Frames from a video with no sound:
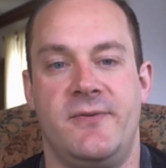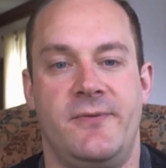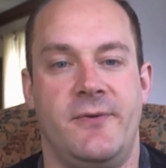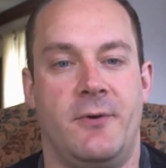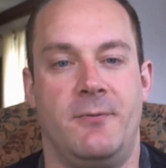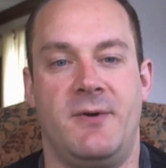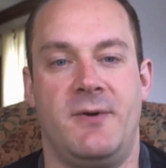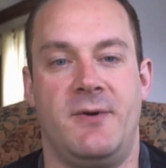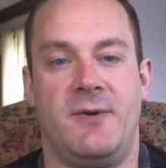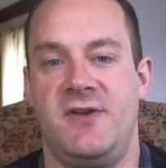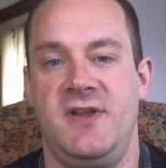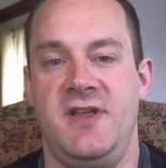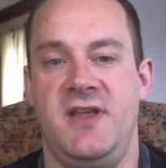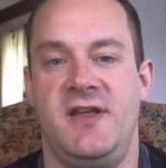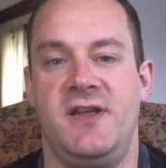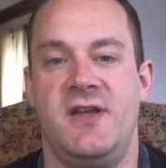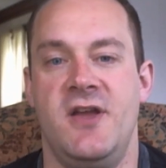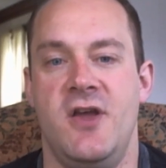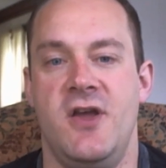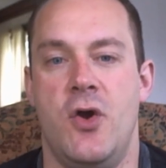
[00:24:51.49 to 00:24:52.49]
Or rather
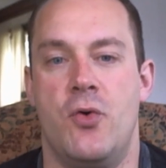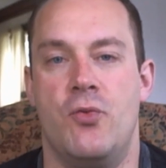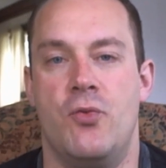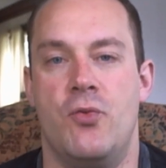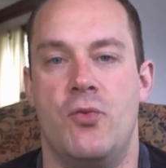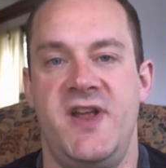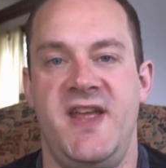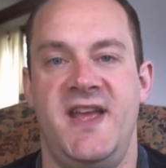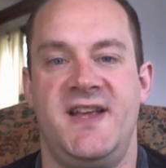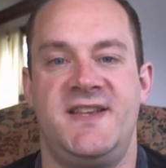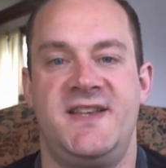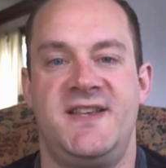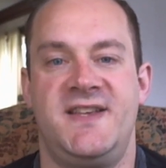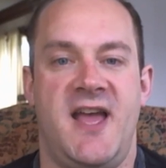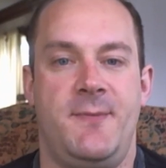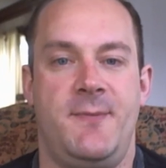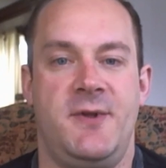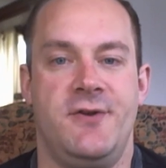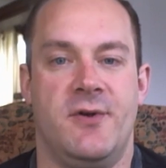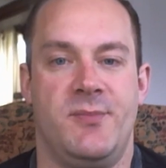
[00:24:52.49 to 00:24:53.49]
E,
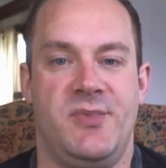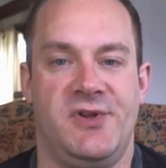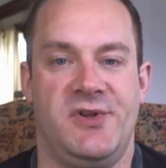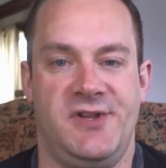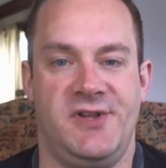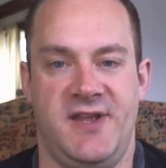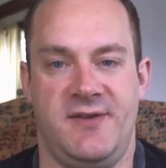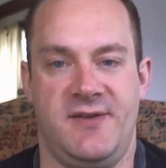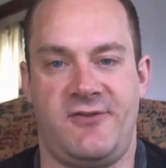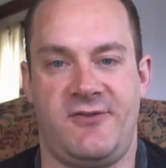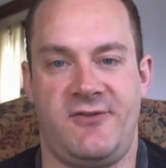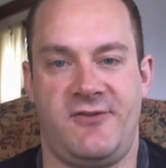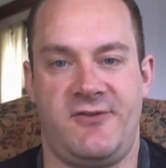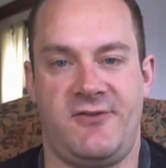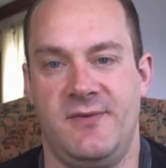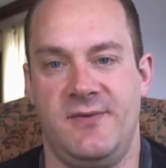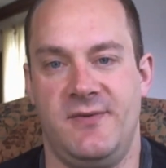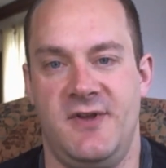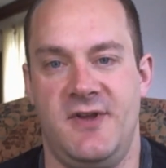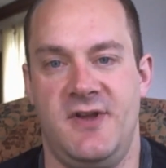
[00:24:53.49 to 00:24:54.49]
re-examine your beliefs.
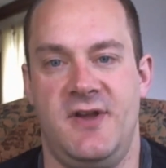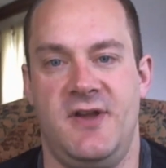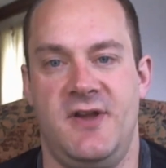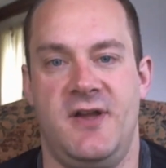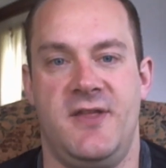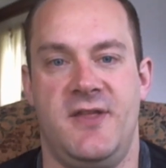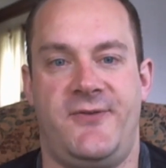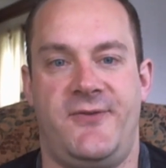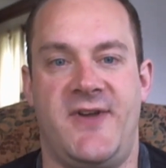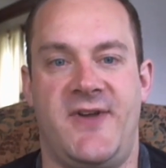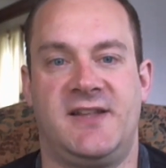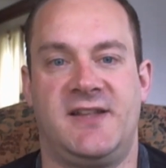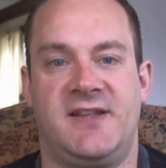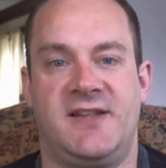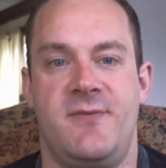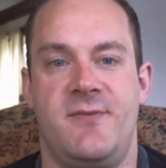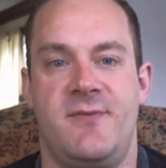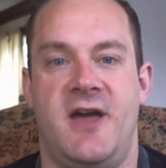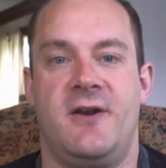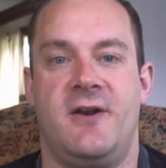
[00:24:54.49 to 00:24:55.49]
The fact of the
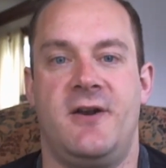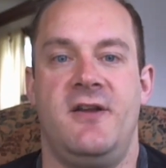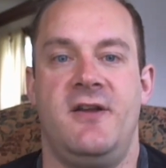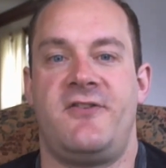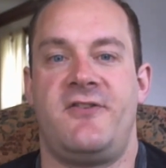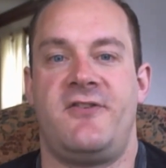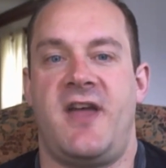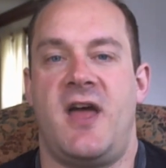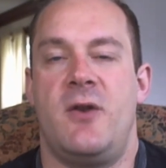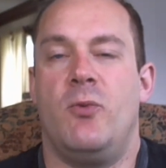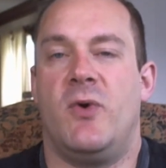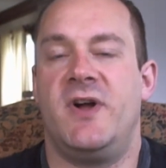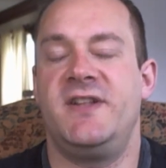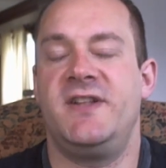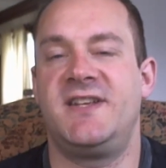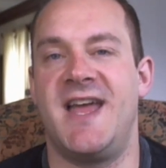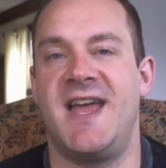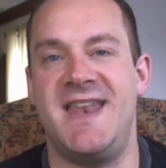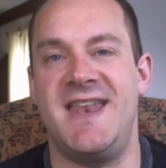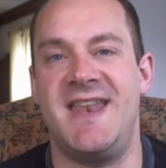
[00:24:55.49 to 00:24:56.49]
matter is that one
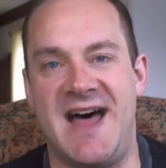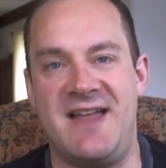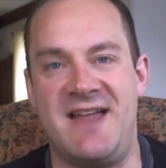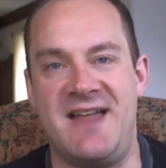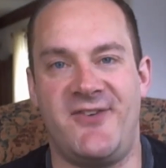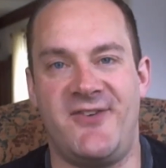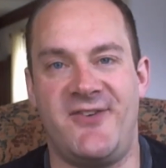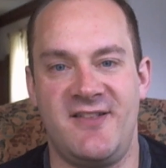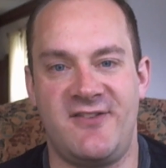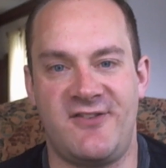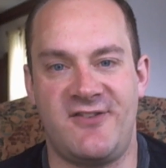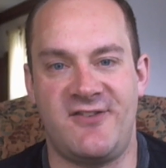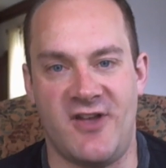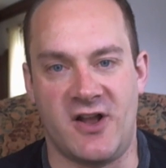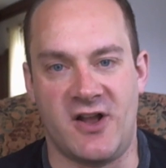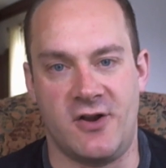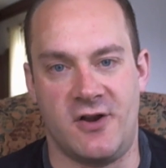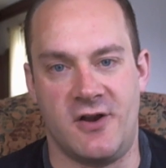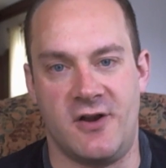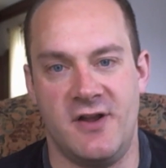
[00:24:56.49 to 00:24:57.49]
cannot find
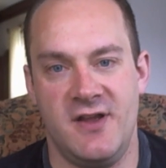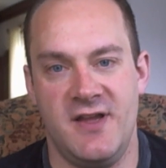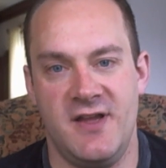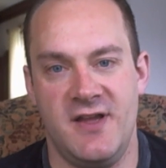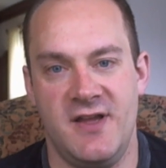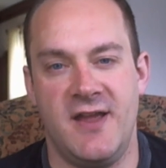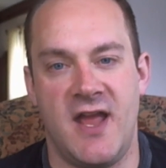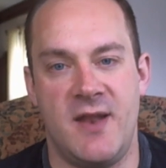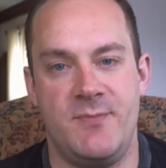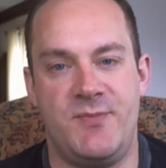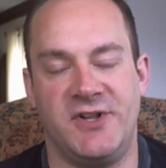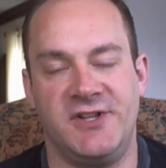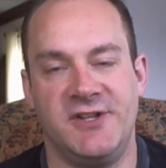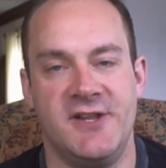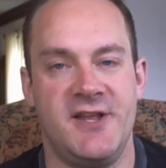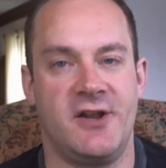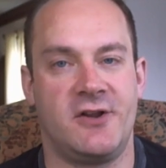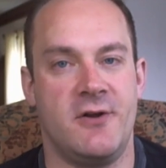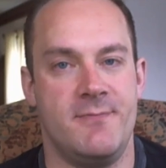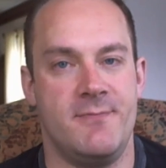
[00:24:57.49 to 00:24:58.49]
succor in
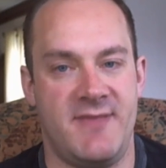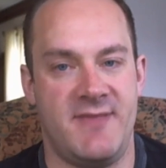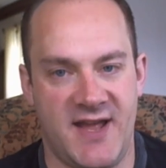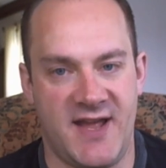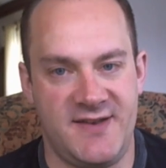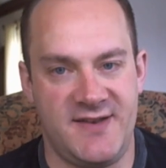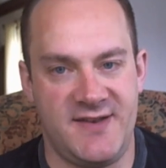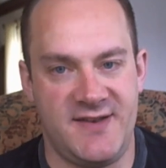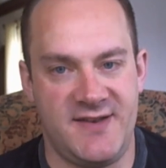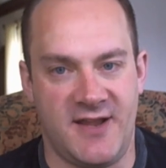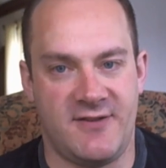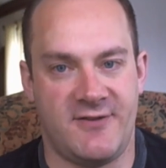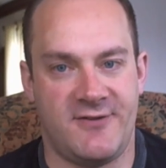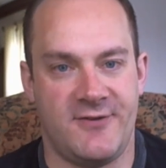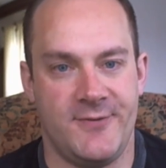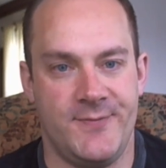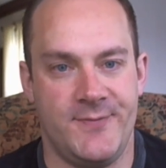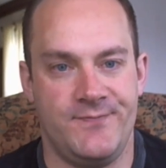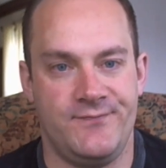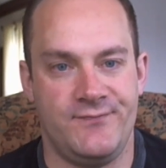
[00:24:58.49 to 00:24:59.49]
political mandates.